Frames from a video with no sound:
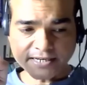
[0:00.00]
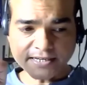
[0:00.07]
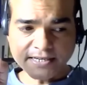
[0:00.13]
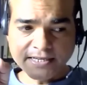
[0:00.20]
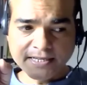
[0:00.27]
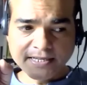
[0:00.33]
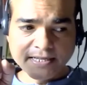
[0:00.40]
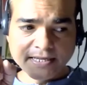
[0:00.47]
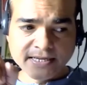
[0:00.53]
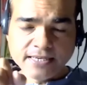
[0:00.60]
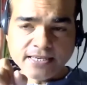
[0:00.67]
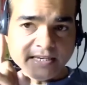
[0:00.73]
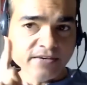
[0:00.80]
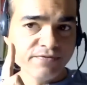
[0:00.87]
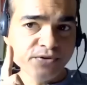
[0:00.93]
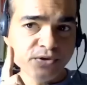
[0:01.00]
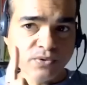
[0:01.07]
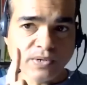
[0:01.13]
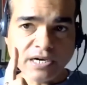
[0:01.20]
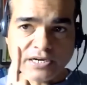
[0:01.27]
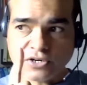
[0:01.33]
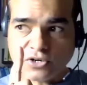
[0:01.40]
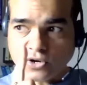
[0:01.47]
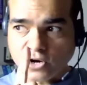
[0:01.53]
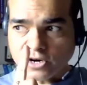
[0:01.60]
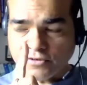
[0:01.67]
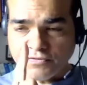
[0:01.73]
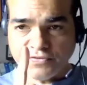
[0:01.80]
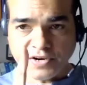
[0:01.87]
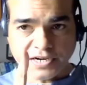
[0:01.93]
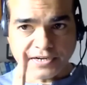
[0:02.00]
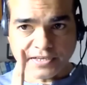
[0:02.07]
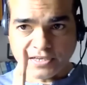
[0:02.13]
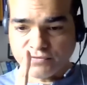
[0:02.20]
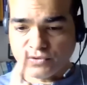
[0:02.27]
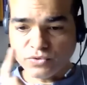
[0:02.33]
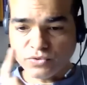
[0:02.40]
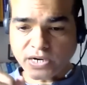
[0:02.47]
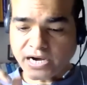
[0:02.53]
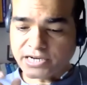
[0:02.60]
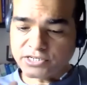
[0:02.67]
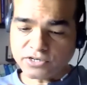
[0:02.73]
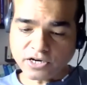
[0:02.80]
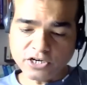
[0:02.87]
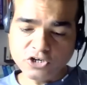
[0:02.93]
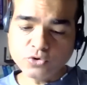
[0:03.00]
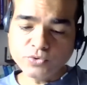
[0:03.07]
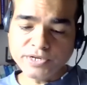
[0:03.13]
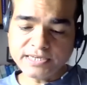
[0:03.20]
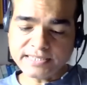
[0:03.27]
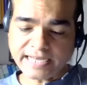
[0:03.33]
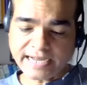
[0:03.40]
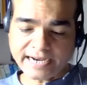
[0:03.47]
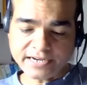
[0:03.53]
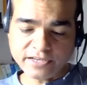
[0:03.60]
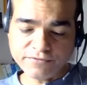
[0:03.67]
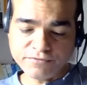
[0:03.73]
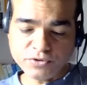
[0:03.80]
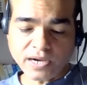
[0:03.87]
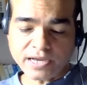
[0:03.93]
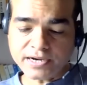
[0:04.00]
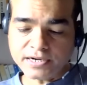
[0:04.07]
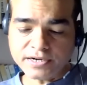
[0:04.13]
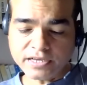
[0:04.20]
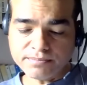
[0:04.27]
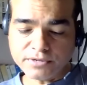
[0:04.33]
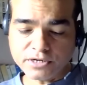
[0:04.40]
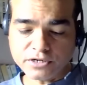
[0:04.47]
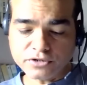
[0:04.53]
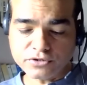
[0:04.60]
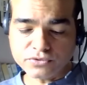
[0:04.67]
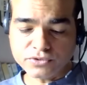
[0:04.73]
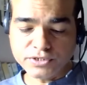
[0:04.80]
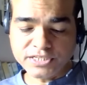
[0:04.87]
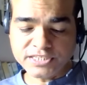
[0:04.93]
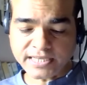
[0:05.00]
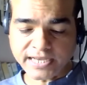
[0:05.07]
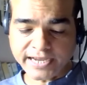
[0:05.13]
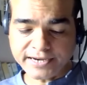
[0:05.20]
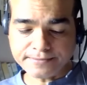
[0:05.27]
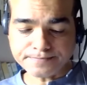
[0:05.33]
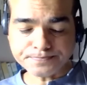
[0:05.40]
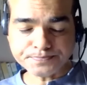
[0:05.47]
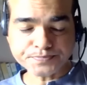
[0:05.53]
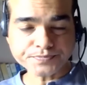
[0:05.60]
And if you are not fit, if you are not doing that, if you aren't able to decide